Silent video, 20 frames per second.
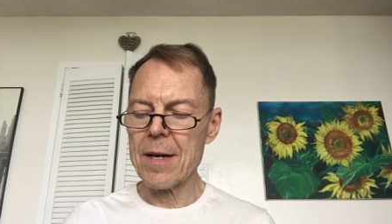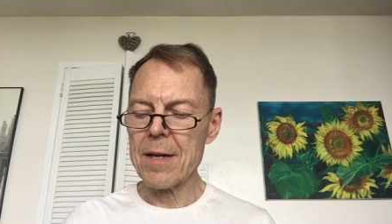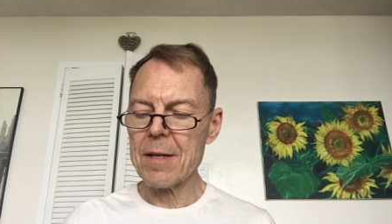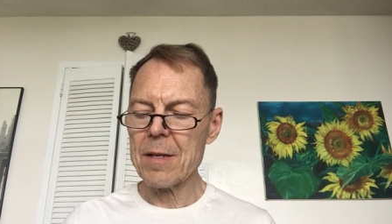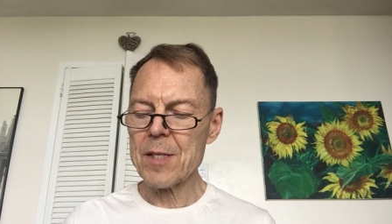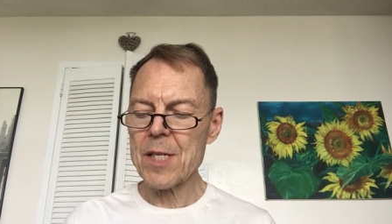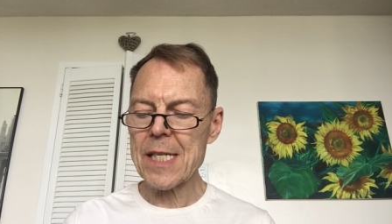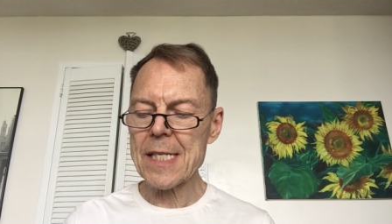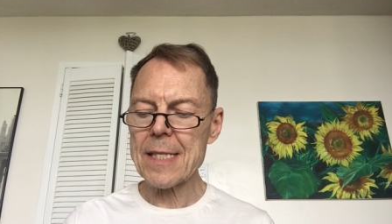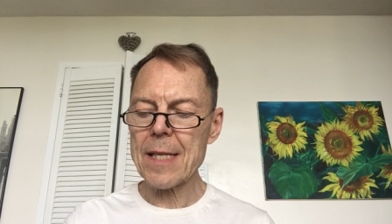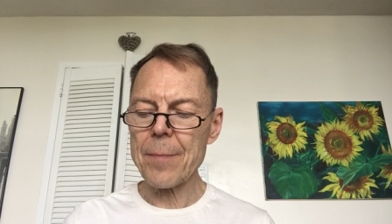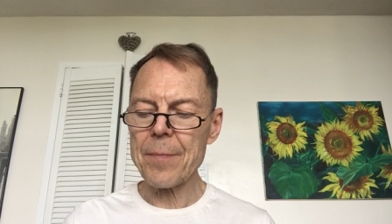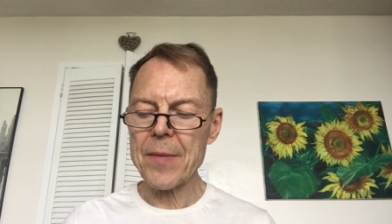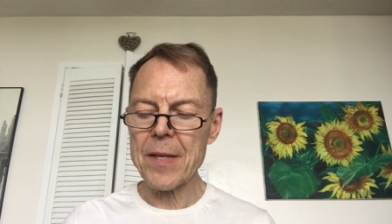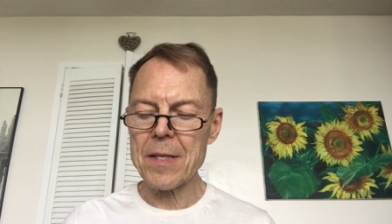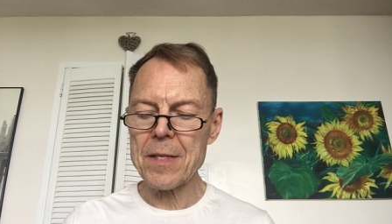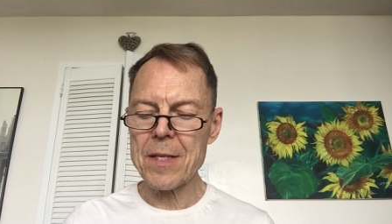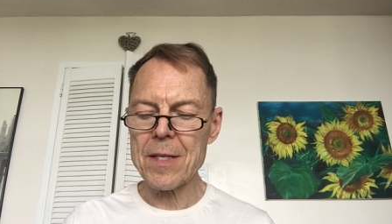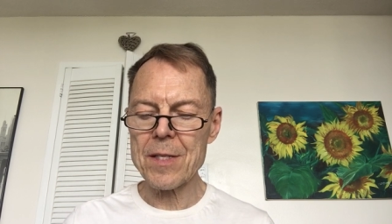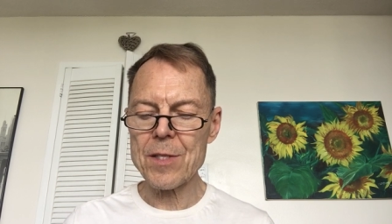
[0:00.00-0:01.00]
just
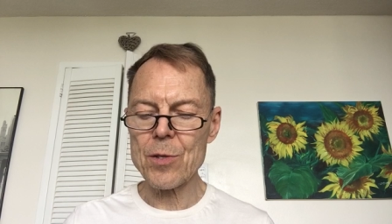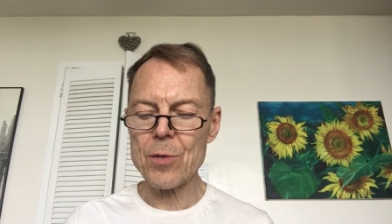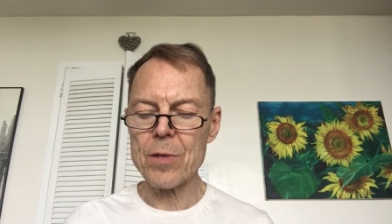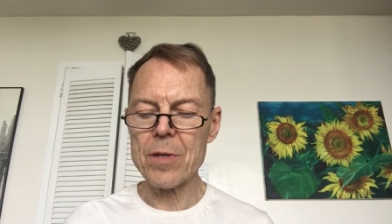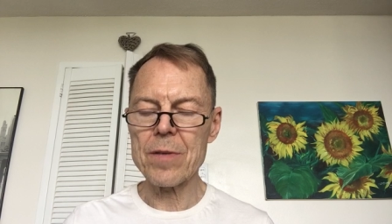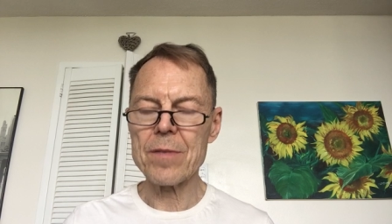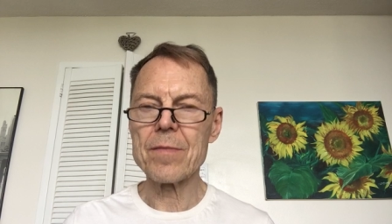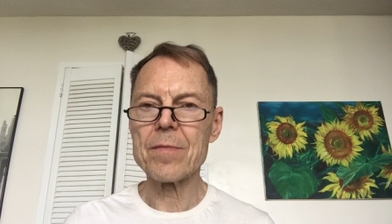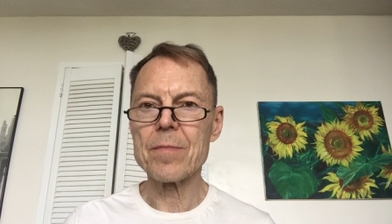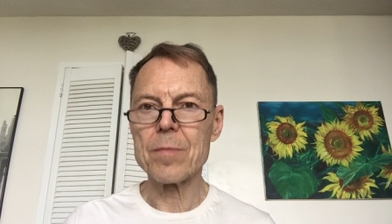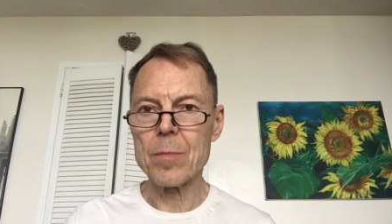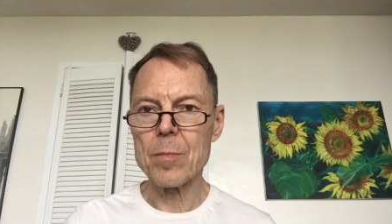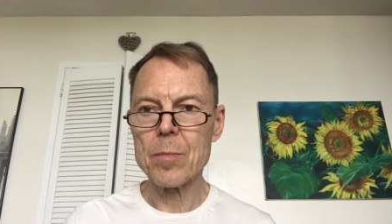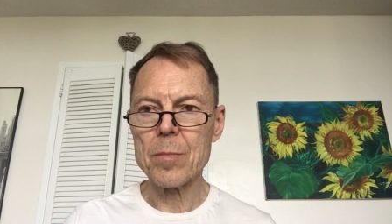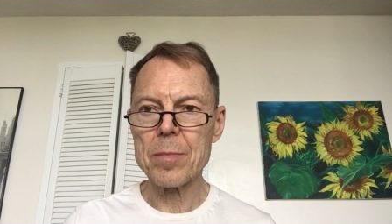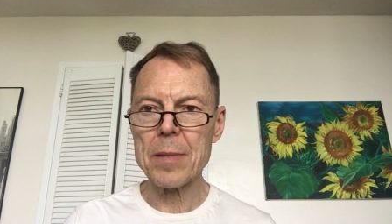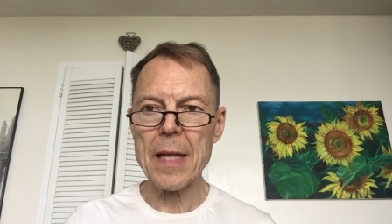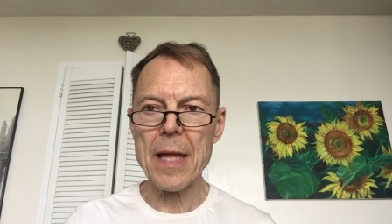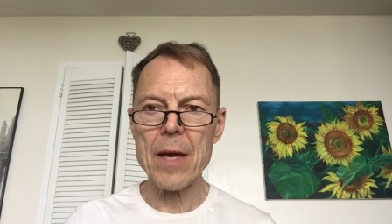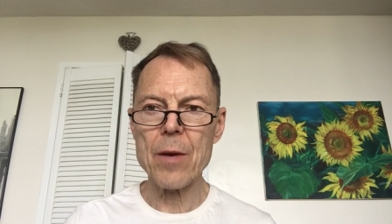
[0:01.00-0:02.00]
something to sort of
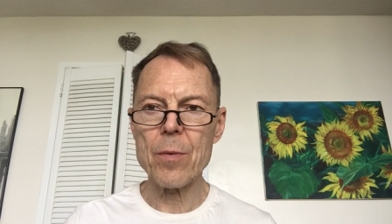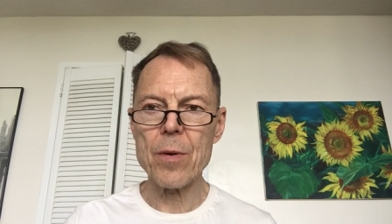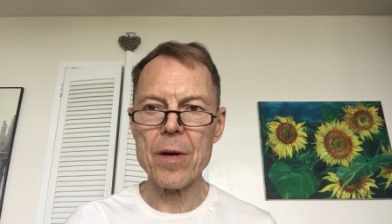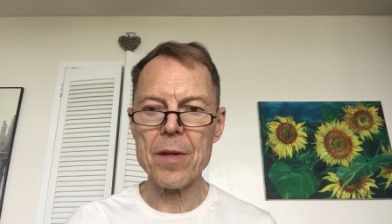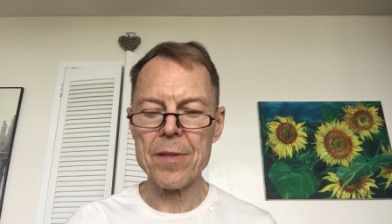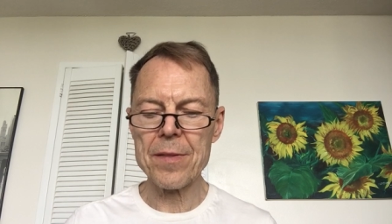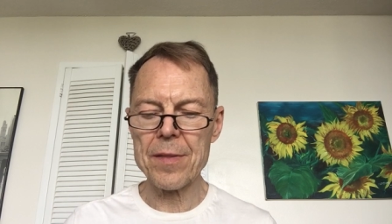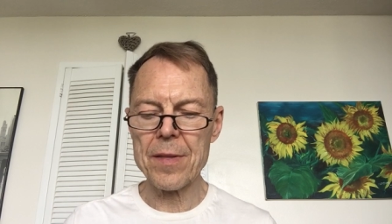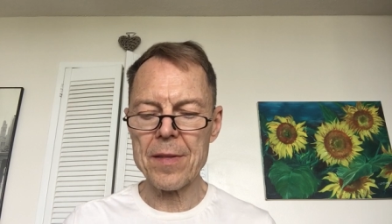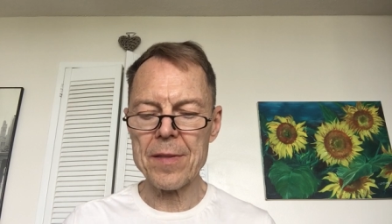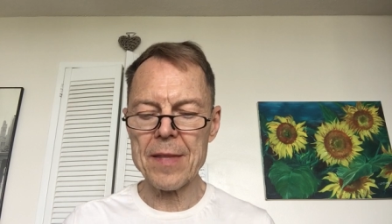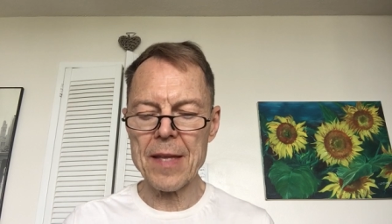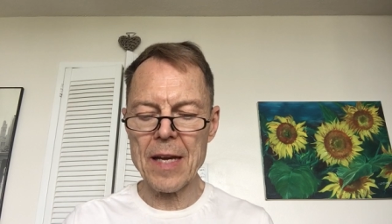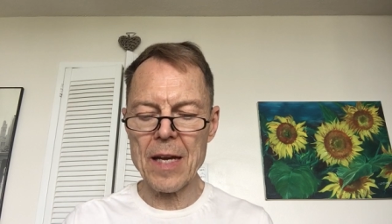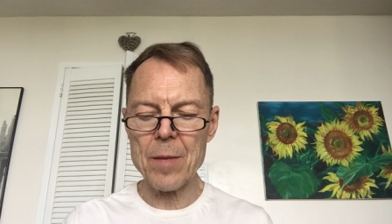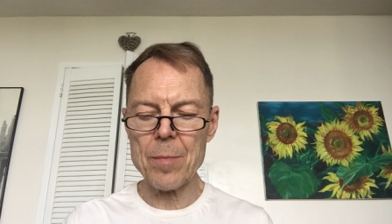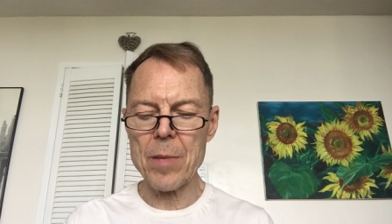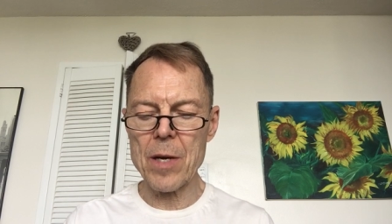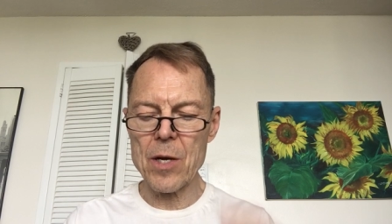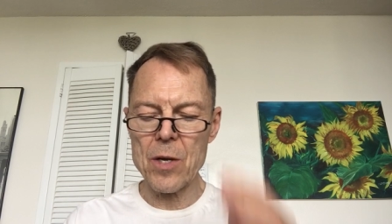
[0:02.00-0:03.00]
play with and think
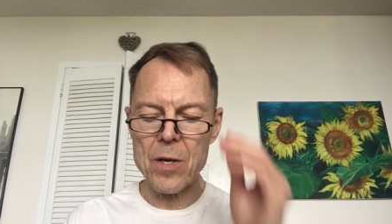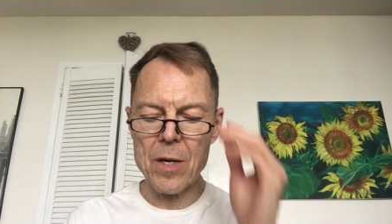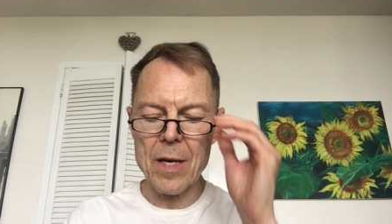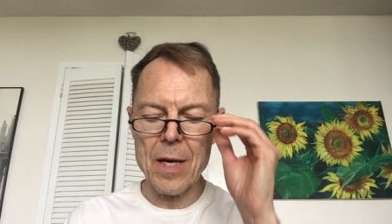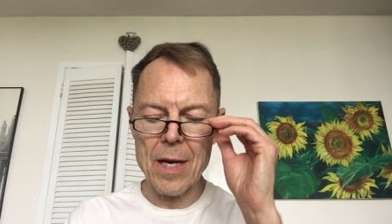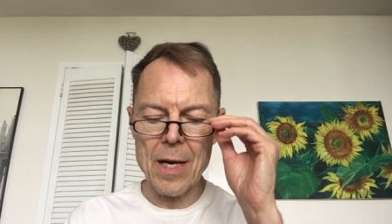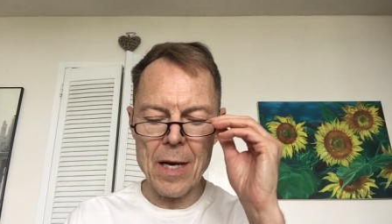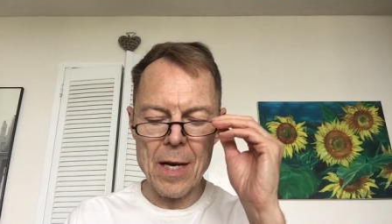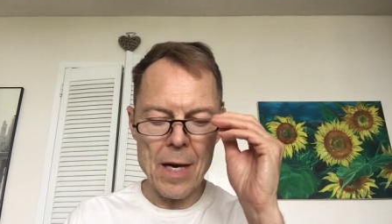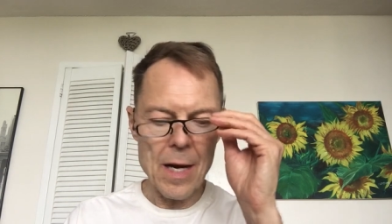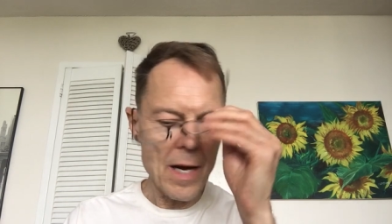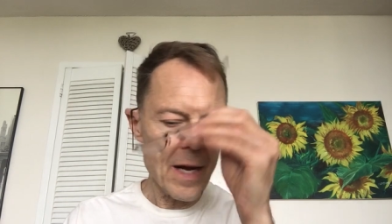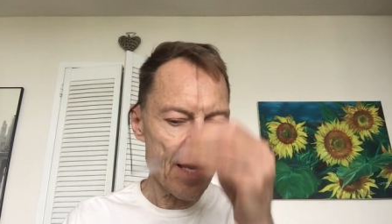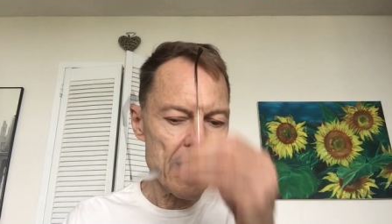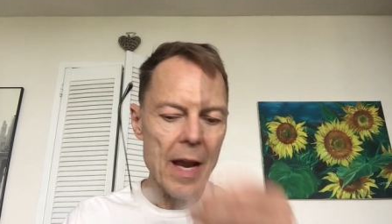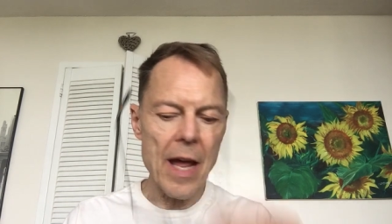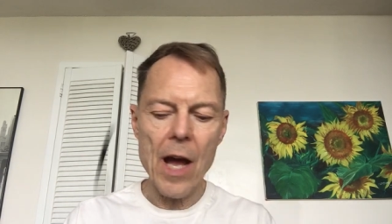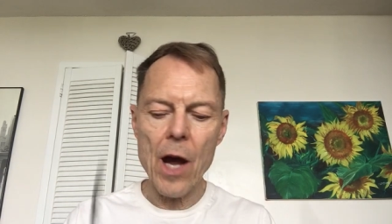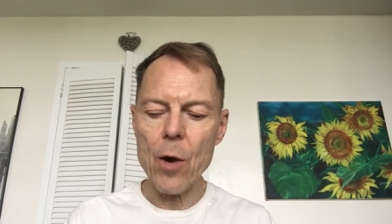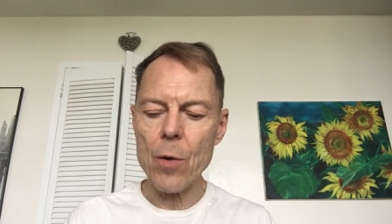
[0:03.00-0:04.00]
about, and
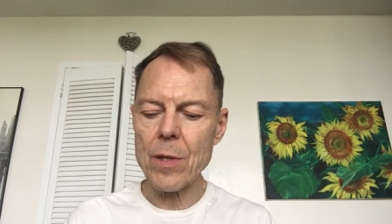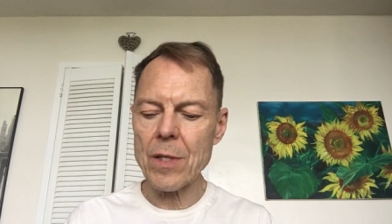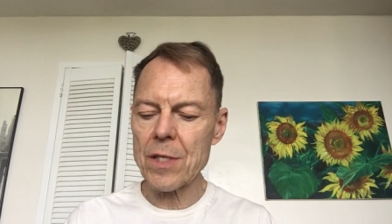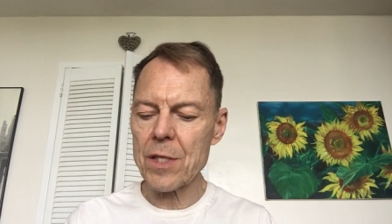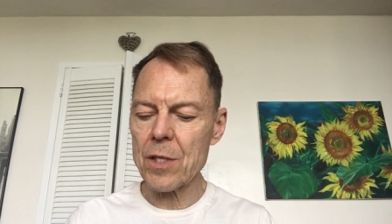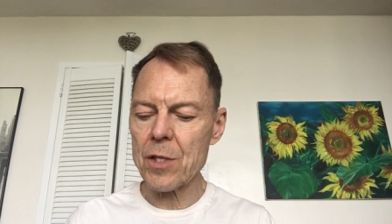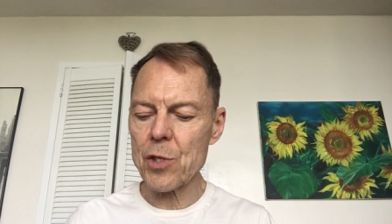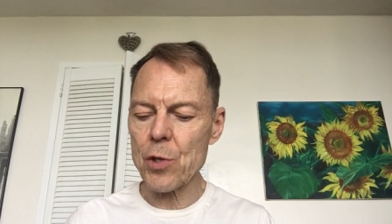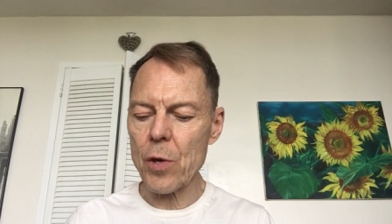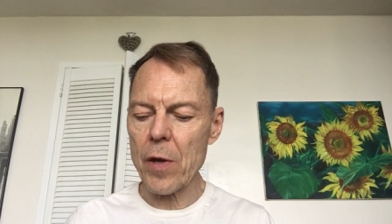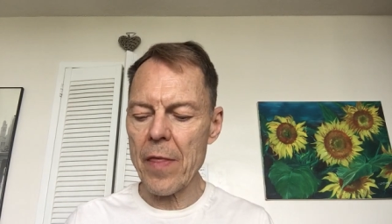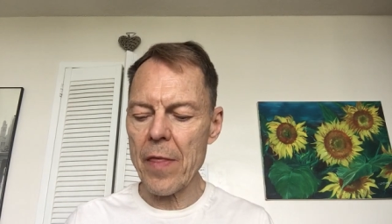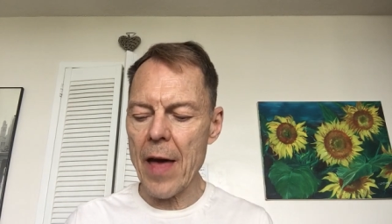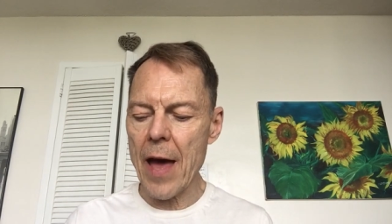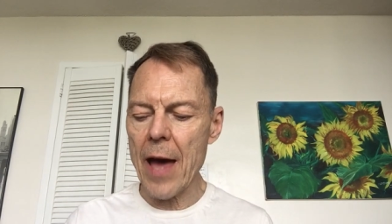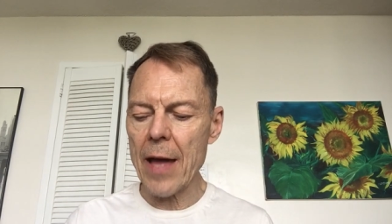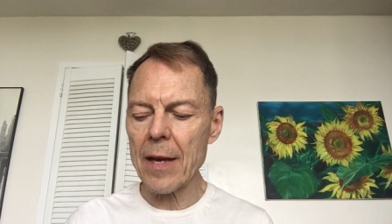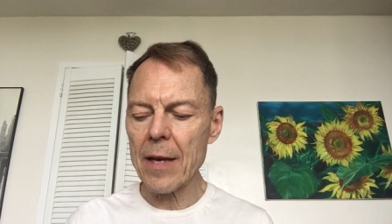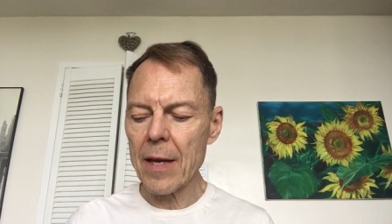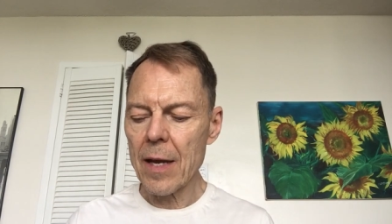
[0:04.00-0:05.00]
I always enjoy
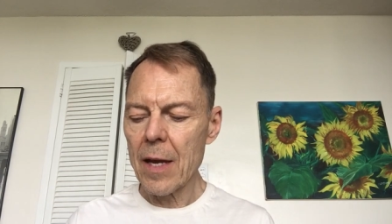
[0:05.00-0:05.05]
that.